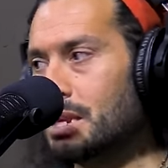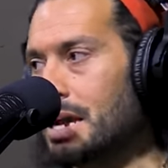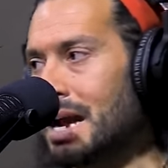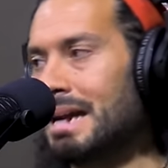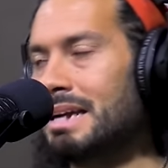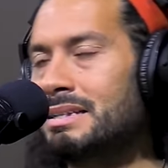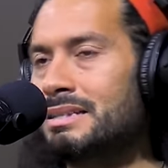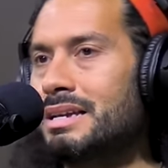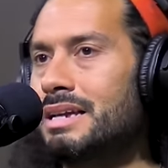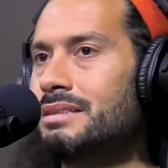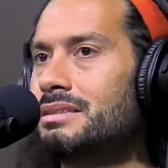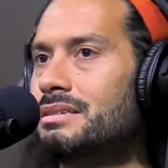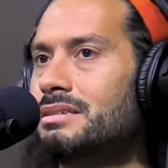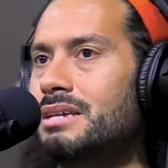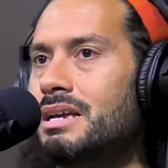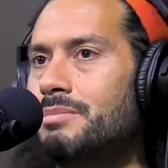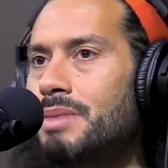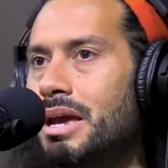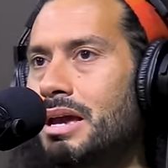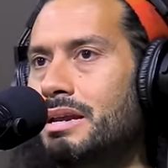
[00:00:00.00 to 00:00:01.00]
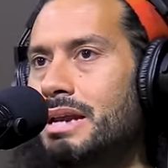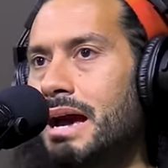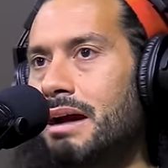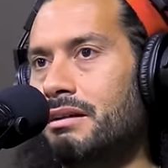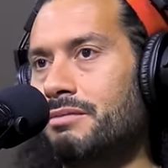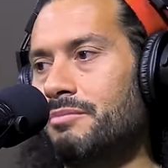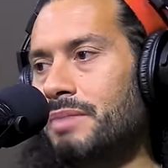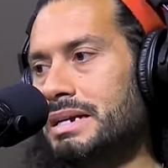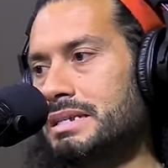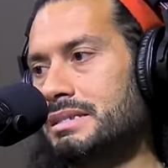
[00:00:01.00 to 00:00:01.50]
I can take the same hand out
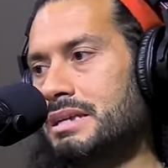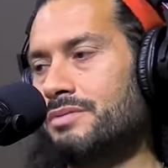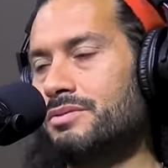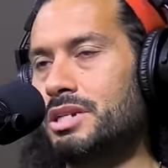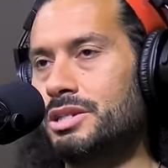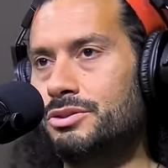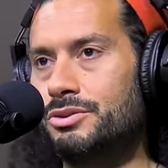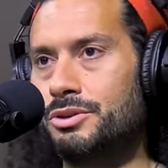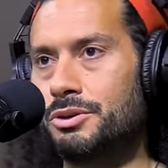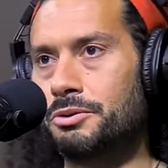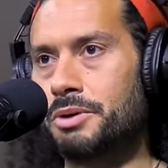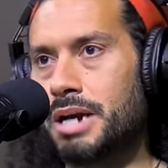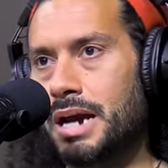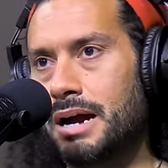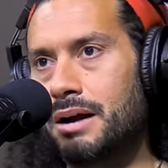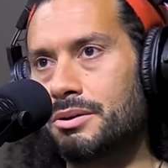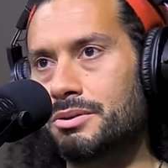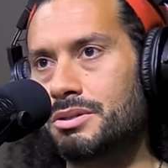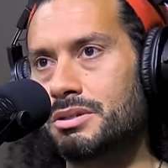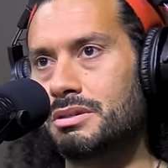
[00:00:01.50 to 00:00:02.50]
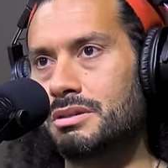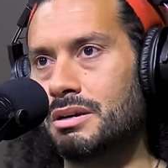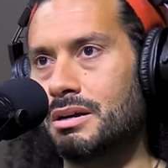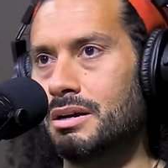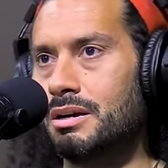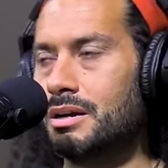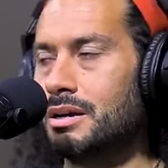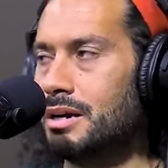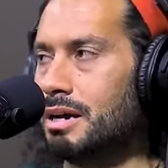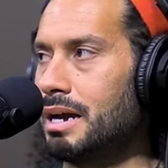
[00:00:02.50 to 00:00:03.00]
of my 72 degree house
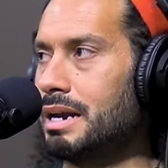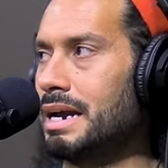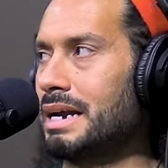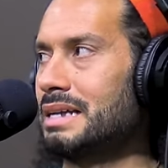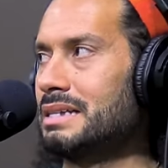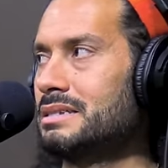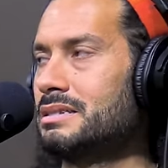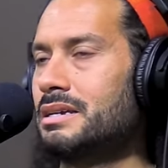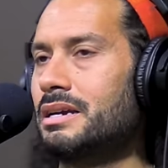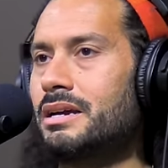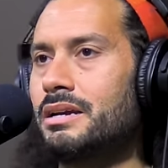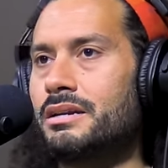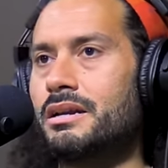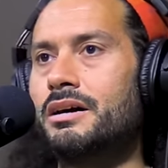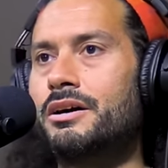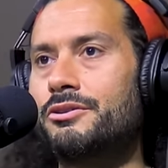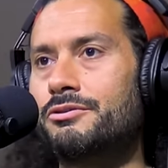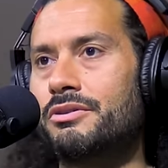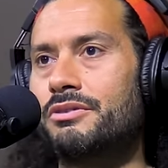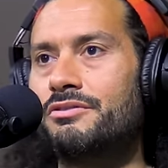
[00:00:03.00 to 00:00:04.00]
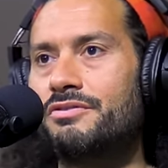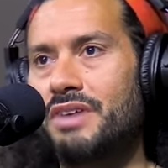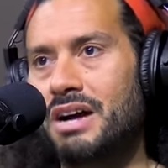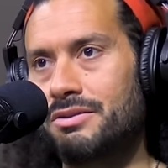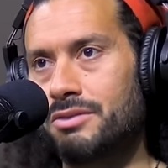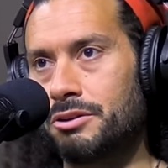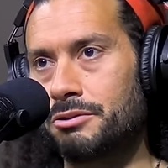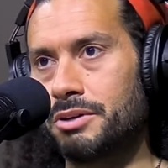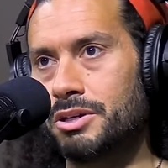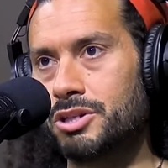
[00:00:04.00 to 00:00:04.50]
and I can stick it in a
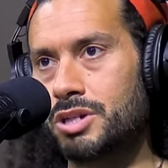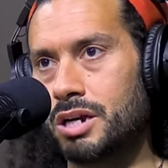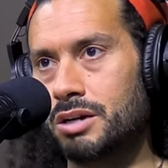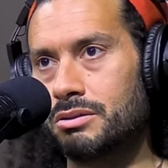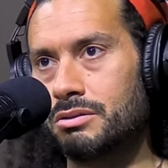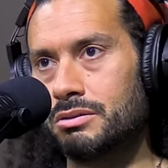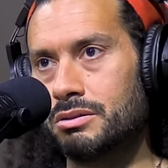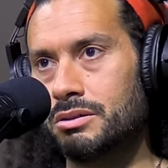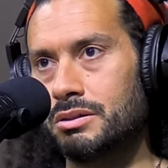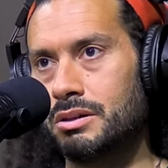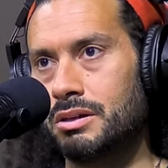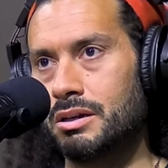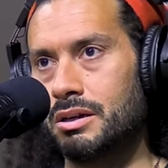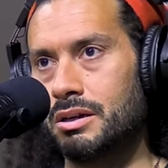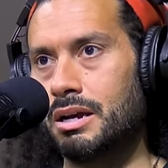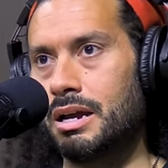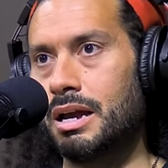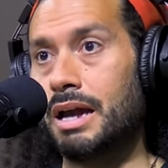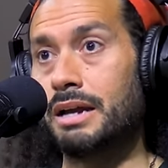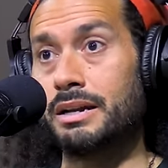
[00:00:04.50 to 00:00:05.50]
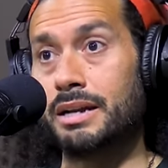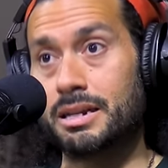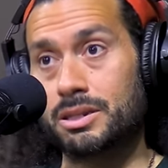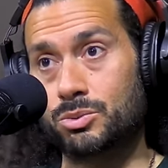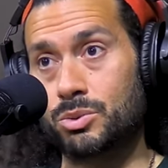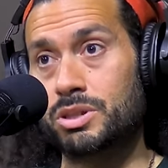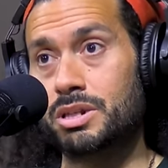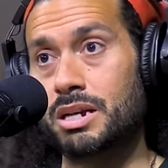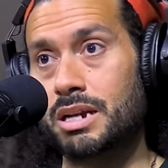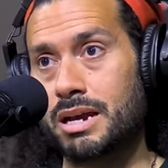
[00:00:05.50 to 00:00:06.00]
105 degree jungle. And guess
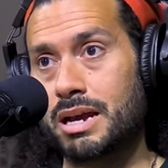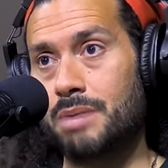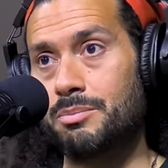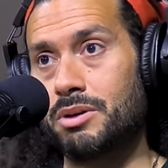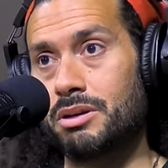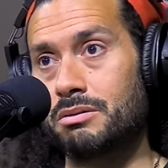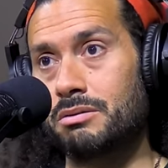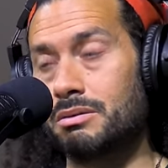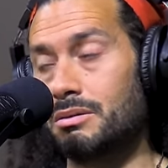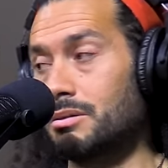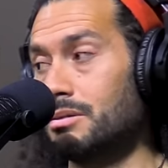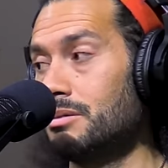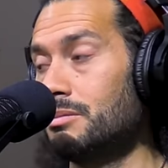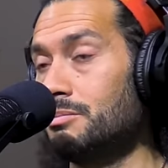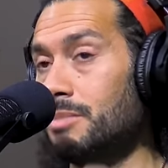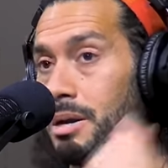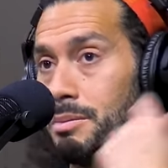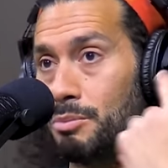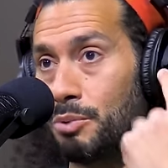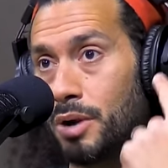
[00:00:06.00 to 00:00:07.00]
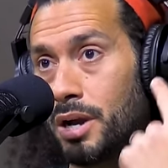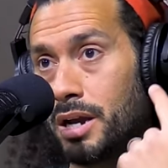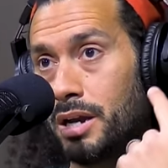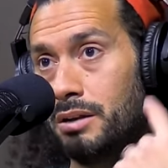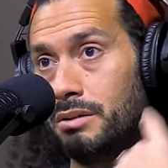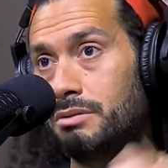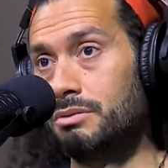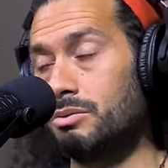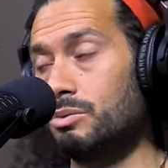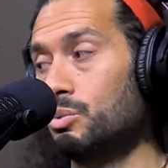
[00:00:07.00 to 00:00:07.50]
what's going to happen? My
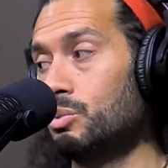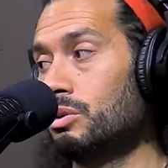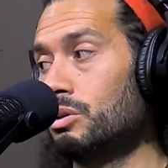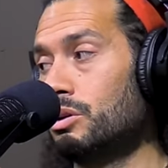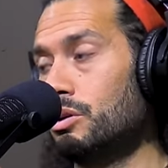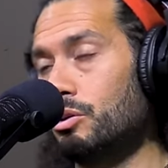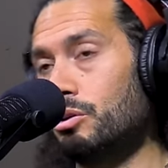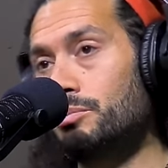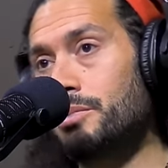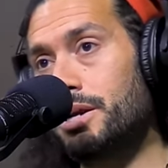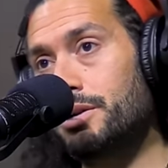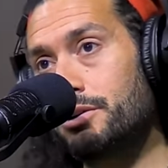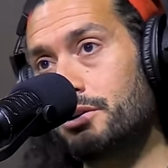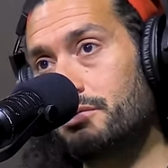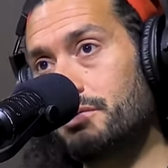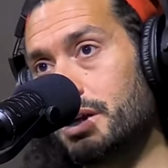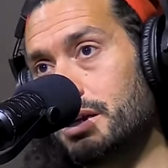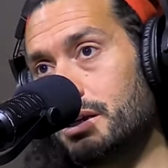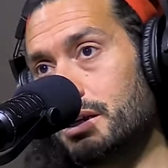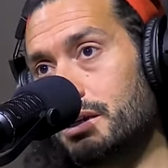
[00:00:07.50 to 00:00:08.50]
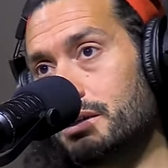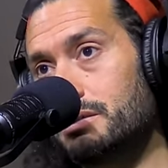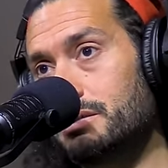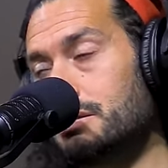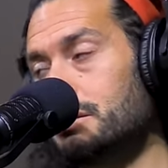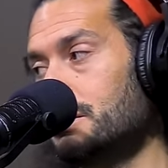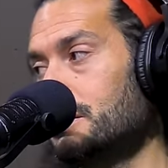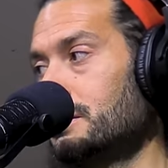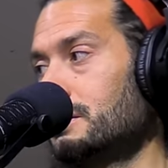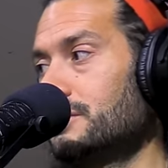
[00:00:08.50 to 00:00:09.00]
brain will code my nerve
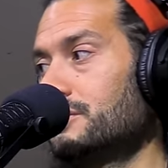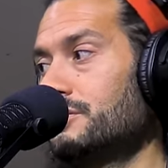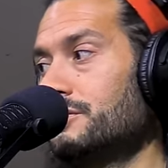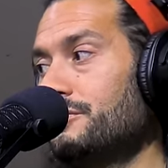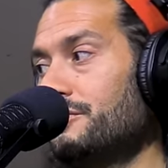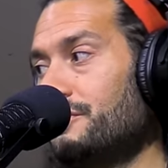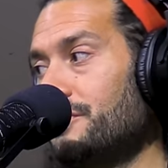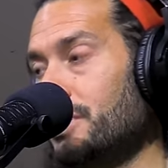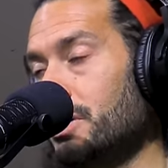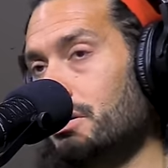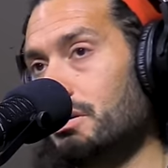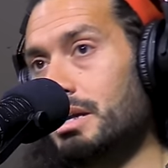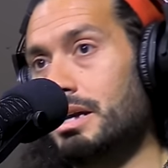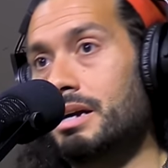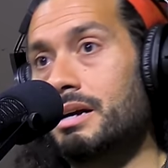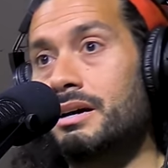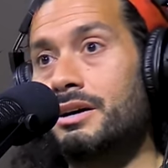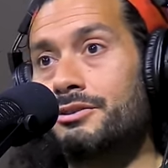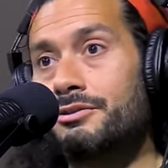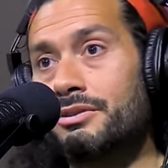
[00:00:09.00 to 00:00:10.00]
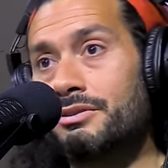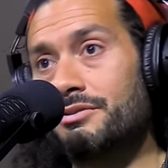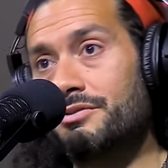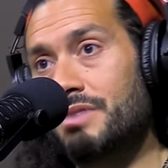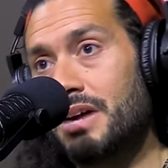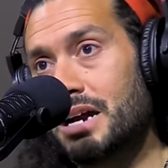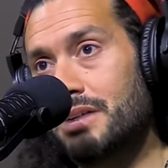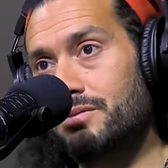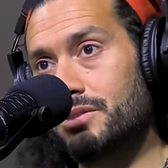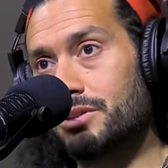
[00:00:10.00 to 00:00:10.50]
endings to feel like
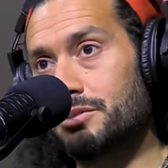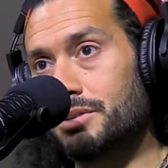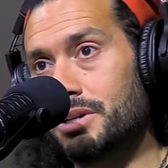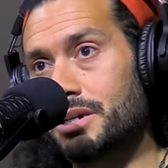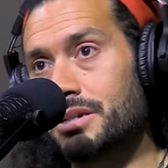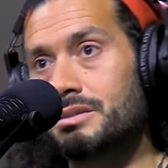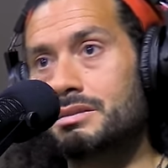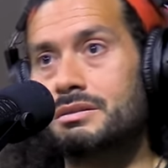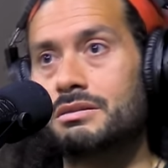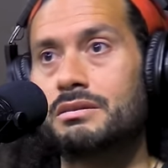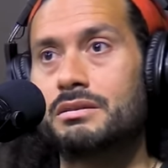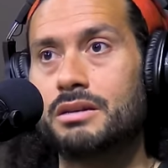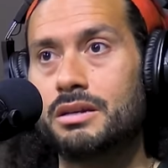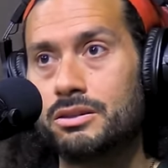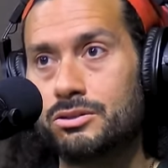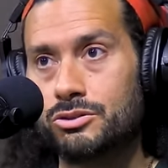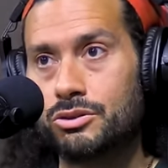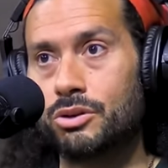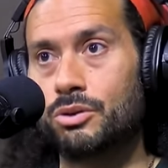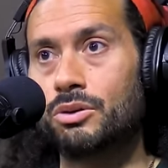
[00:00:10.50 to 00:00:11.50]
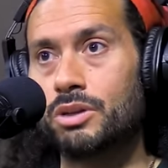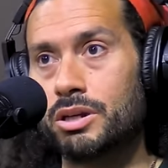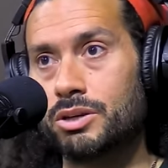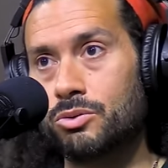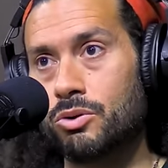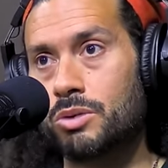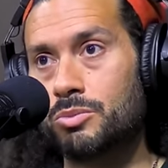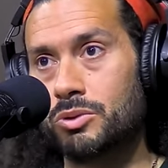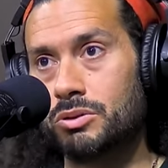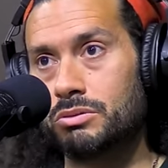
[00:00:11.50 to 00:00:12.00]
105 degrees is totally
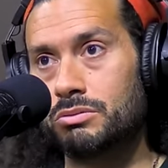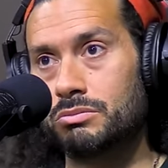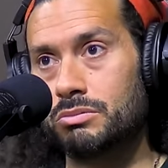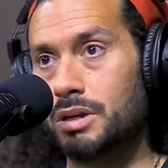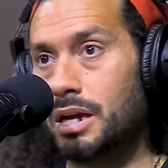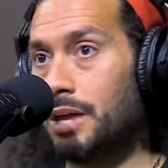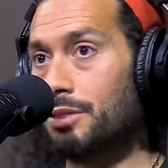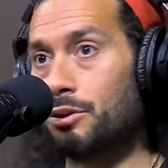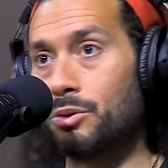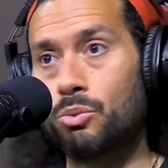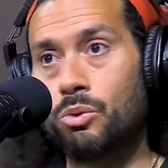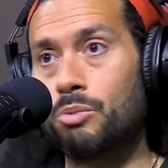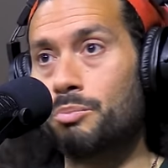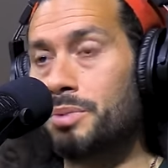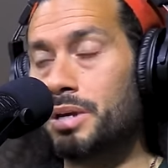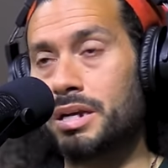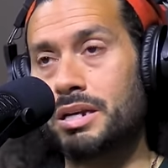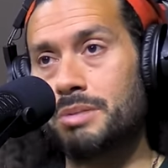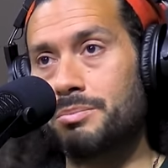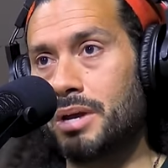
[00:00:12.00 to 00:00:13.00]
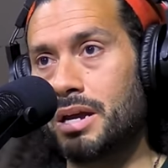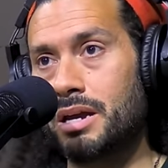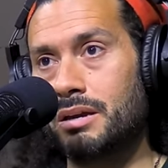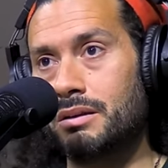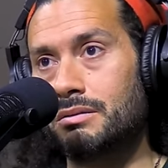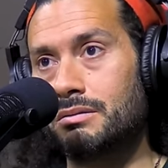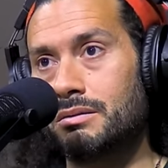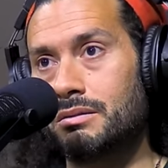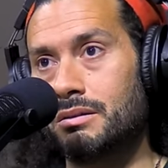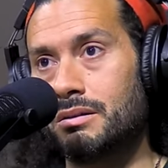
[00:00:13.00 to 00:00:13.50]
normal mm-hmm. and there won't be any
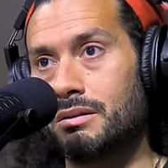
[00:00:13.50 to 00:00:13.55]
pain.